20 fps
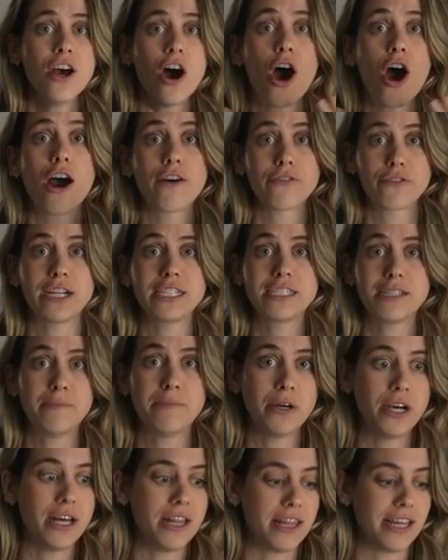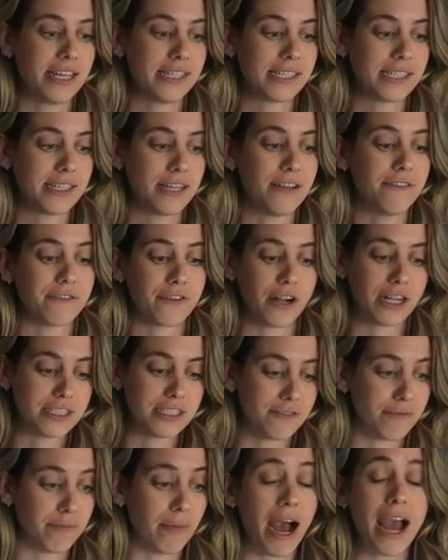offering to put this in front
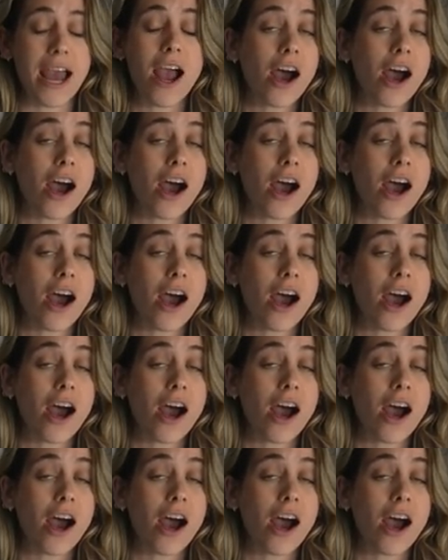of my